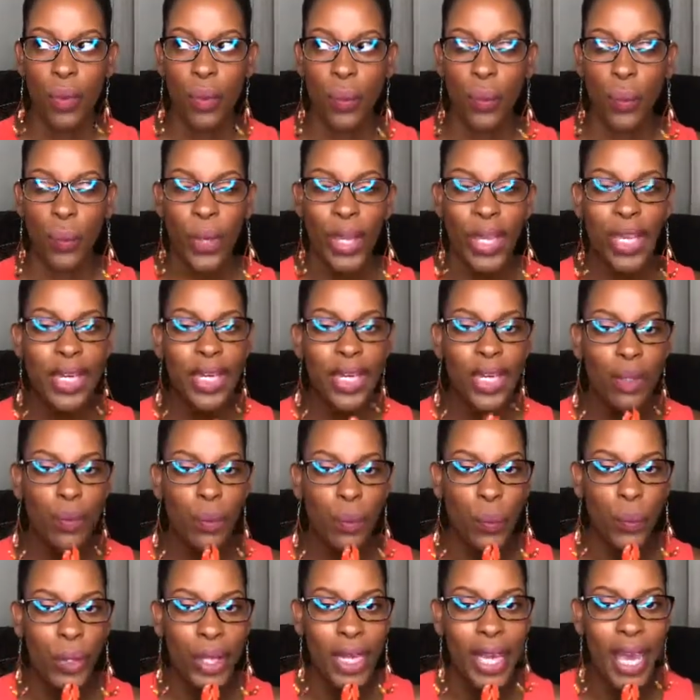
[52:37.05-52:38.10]

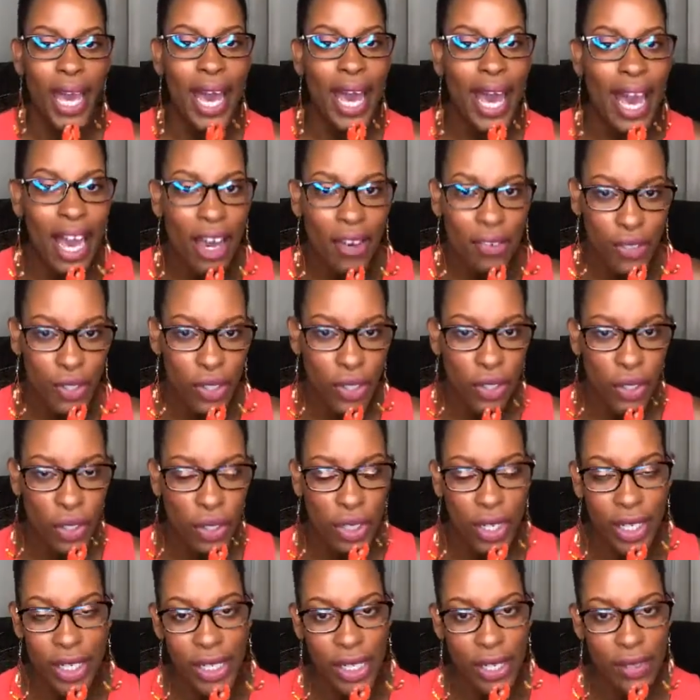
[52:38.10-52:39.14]
We have to look
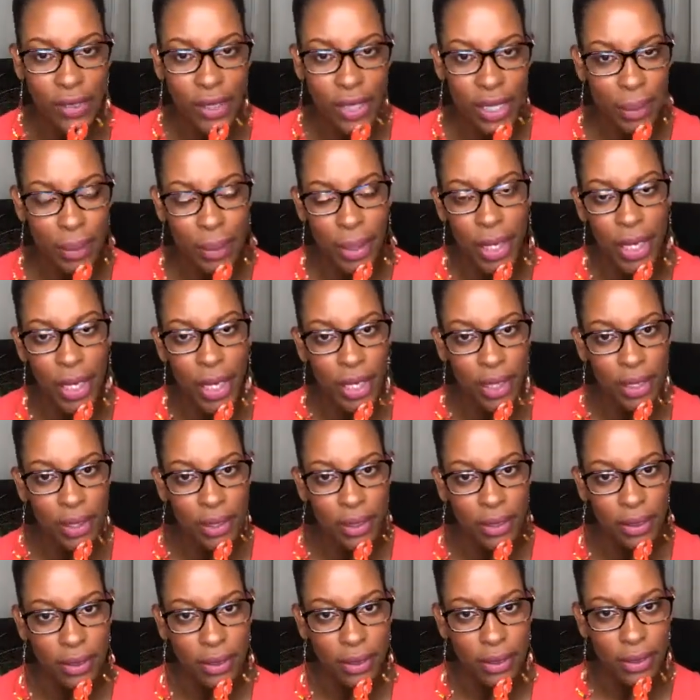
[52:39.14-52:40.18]
ourselves in the mirror.
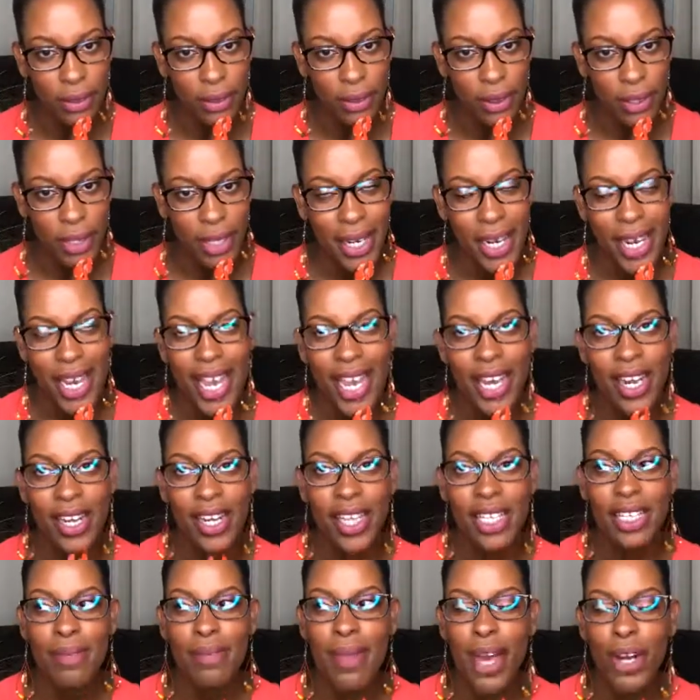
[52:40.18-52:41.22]
And it
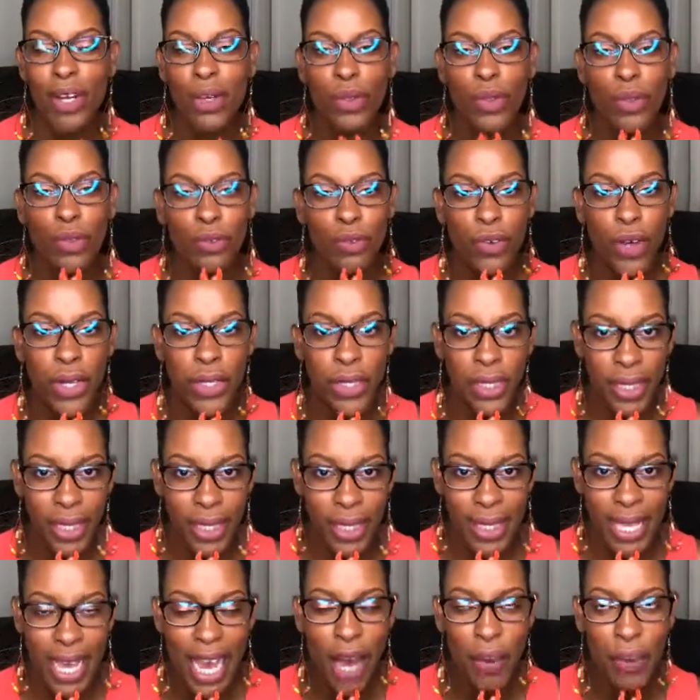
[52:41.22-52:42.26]
doesn't matter whose fault it
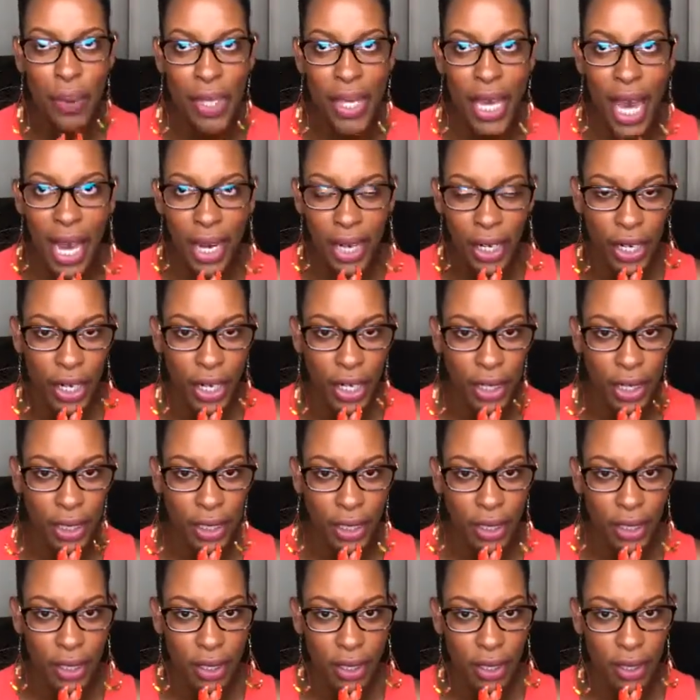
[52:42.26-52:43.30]
is, how we got here.
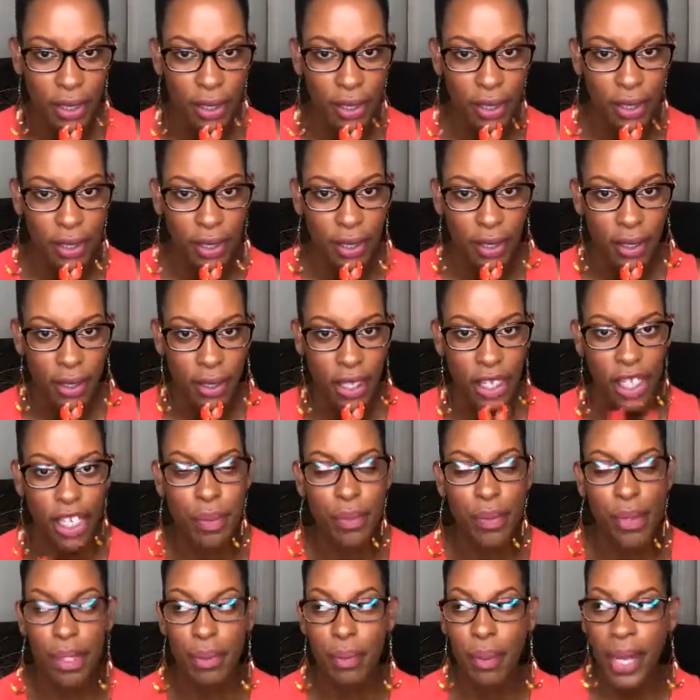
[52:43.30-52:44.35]
It could
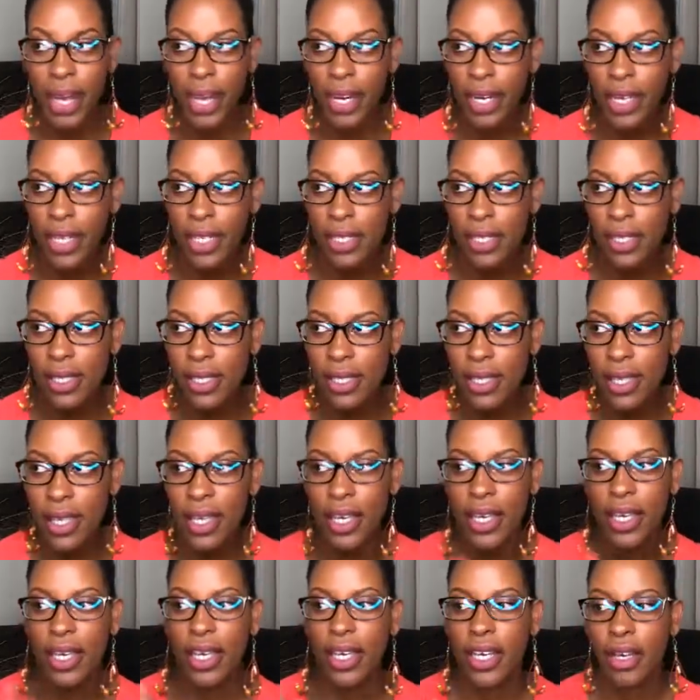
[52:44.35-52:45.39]
be the parents,
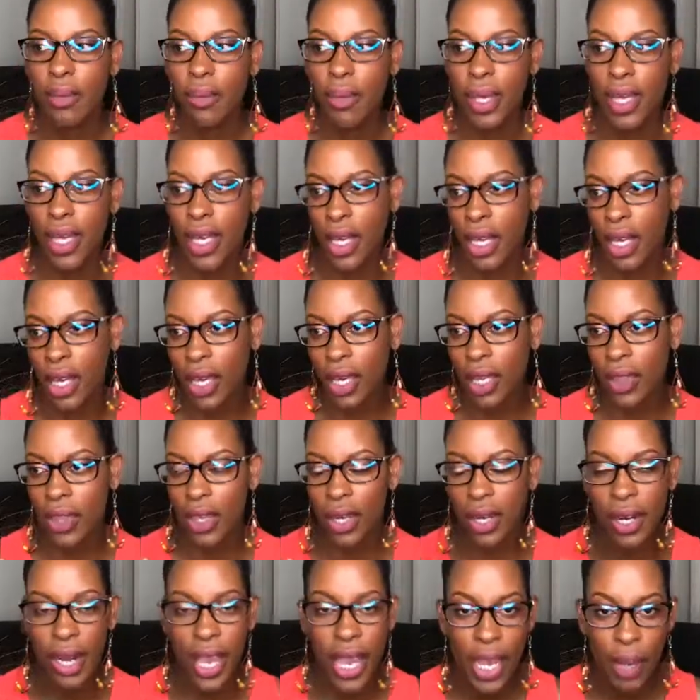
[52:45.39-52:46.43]
it could be the
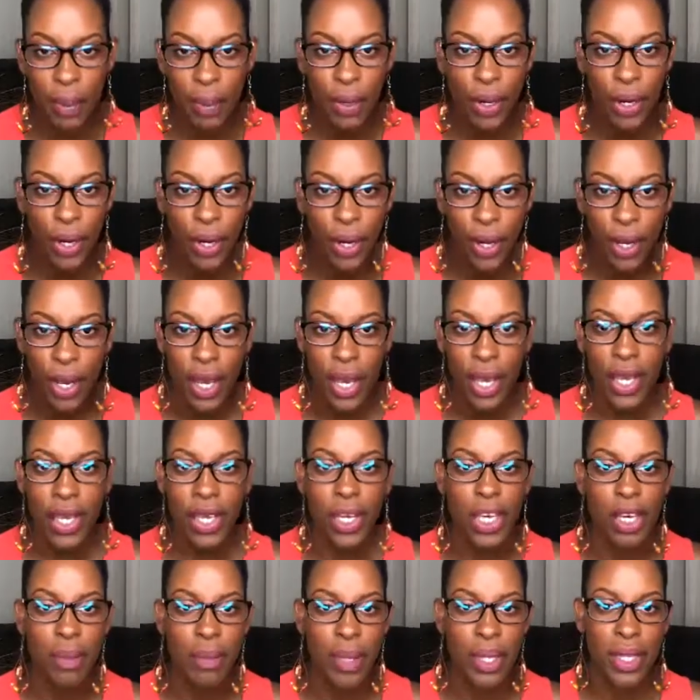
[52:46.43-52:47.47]
neighbor, it
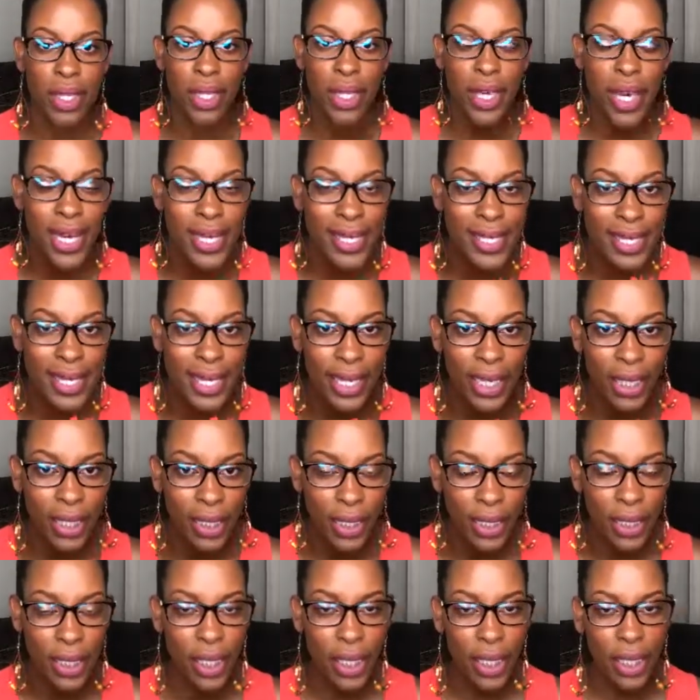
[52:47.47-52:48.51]
could be the
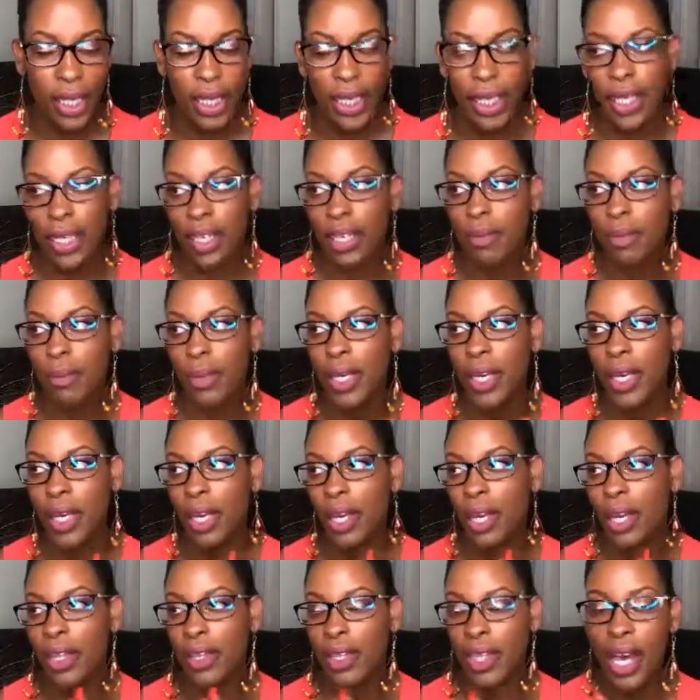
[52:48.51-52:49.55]
cousin, it could
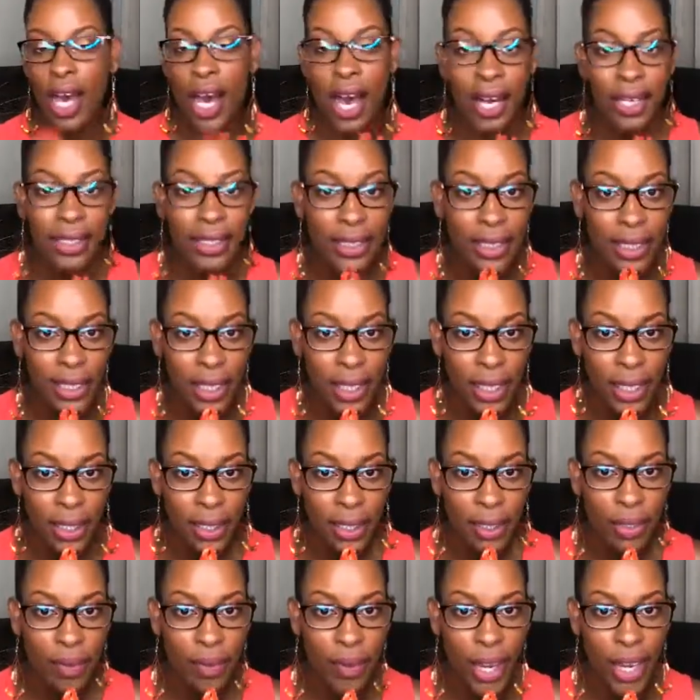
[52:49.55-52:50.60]
be the auntie,
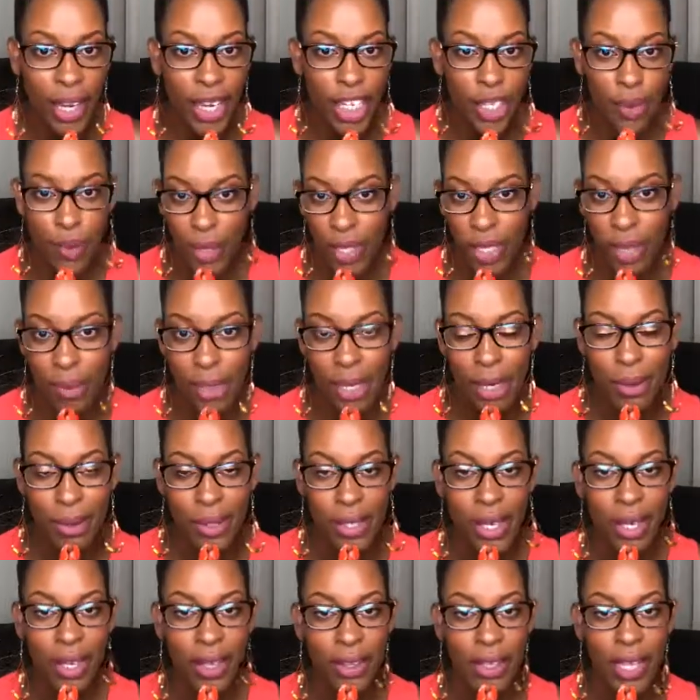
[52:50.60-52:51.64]
right? Because we sometimes
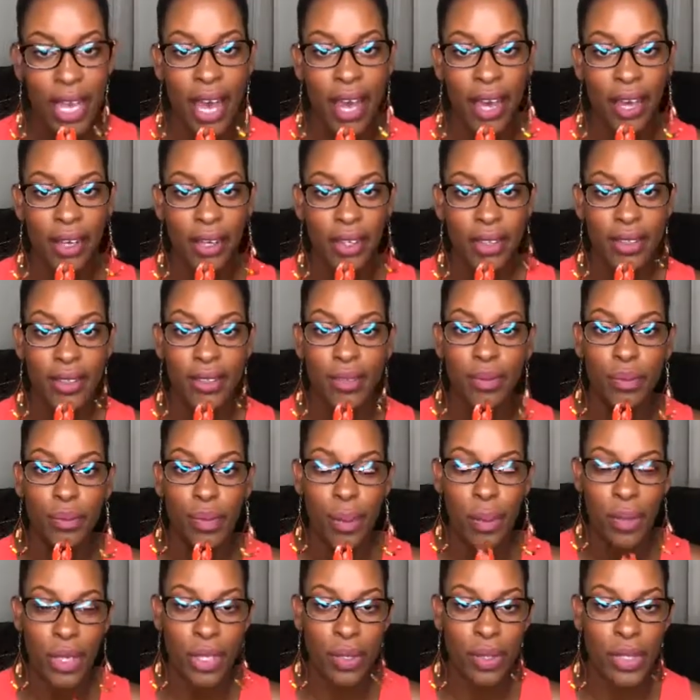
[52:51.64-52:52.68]
think that
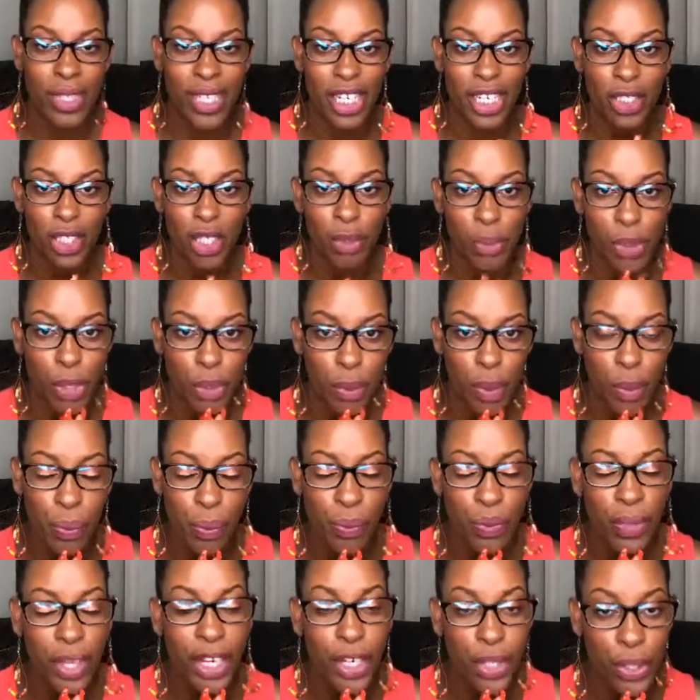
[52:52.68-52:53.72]
women don't sexually abuse people.
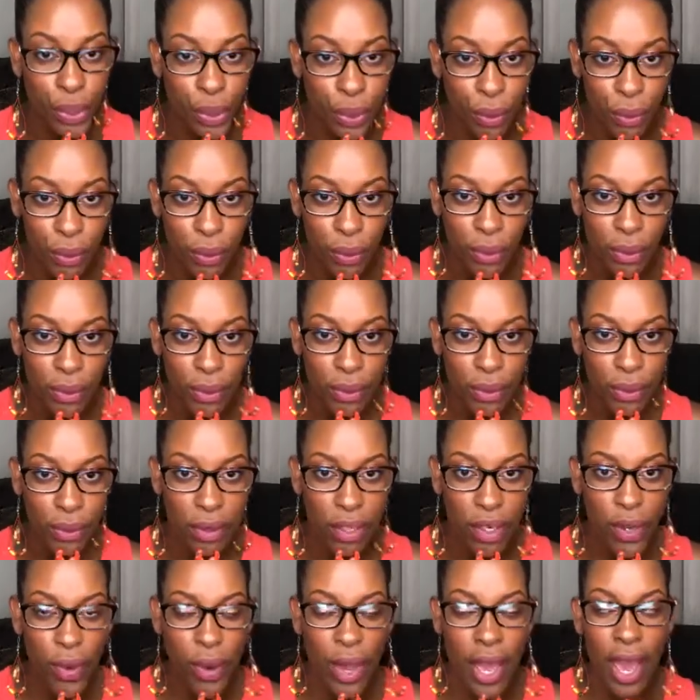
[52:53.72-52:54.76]
They do,
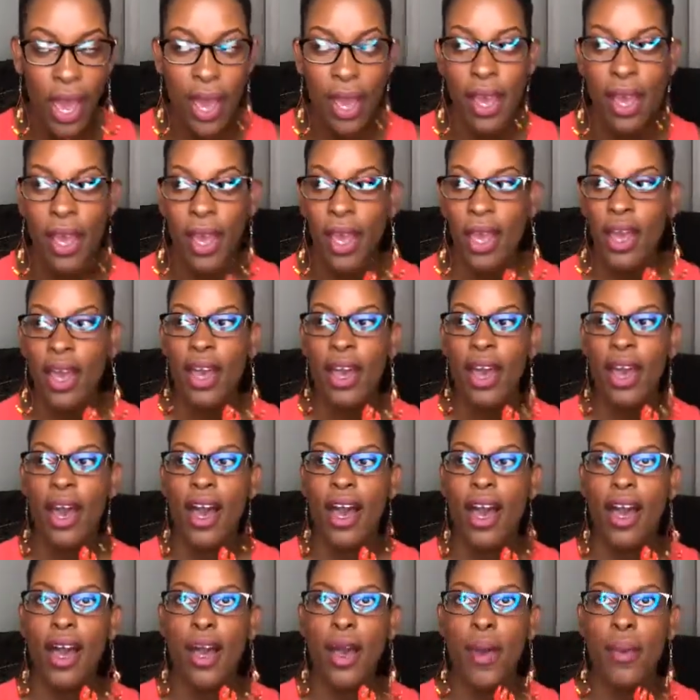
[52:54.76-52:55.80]
okay?
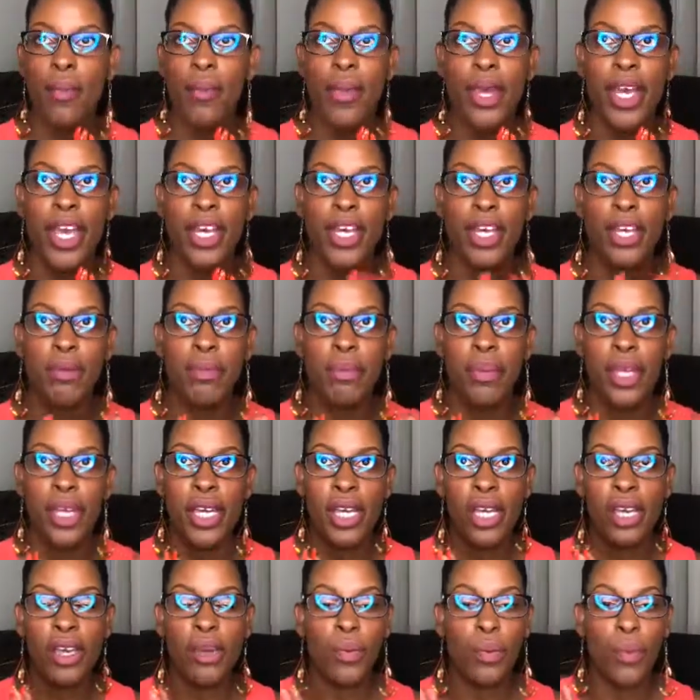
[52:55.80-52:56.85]
It could
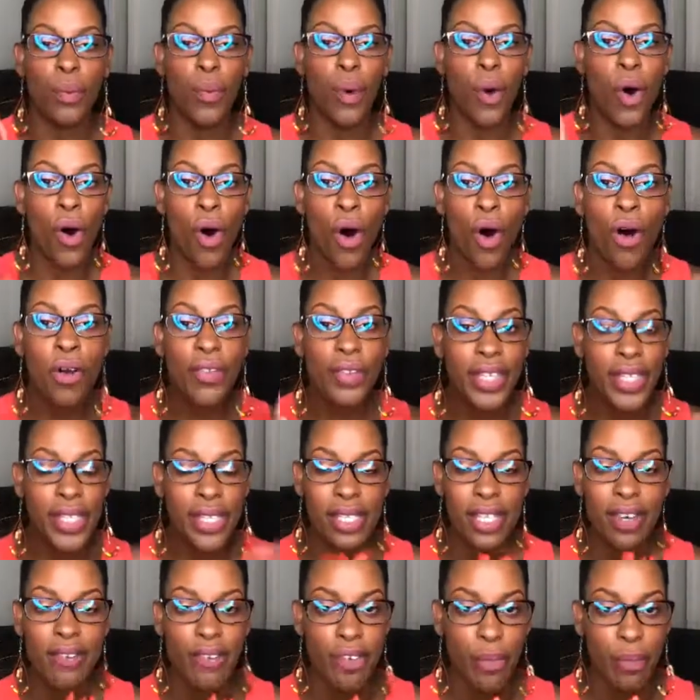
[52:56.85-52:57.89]
be all these
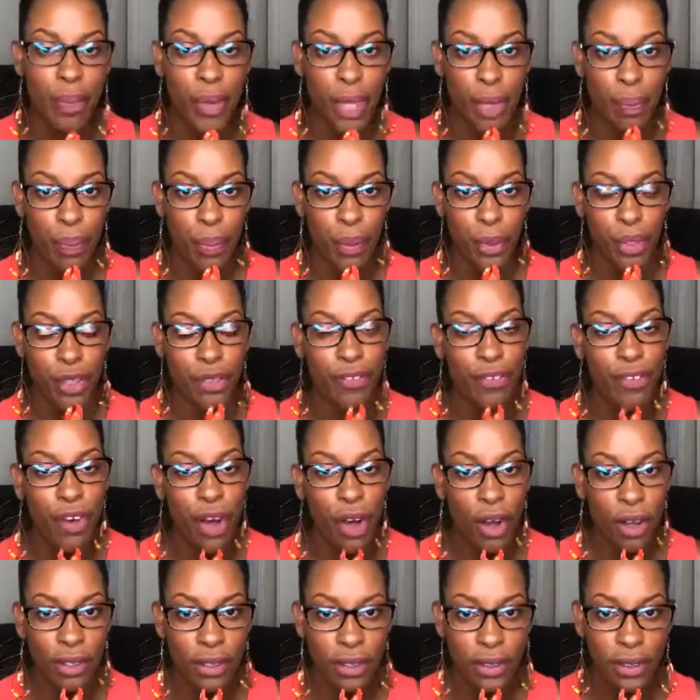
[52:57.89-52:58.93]
different people's
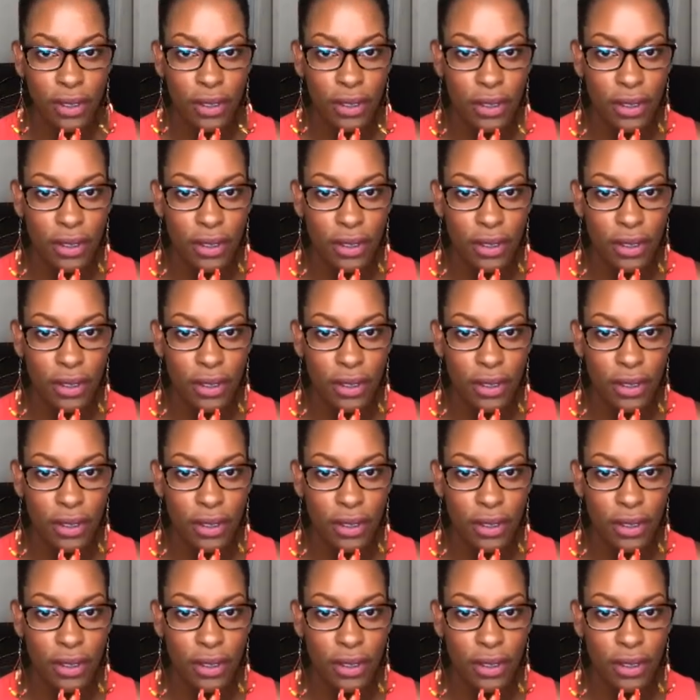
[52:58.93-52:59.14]
fault.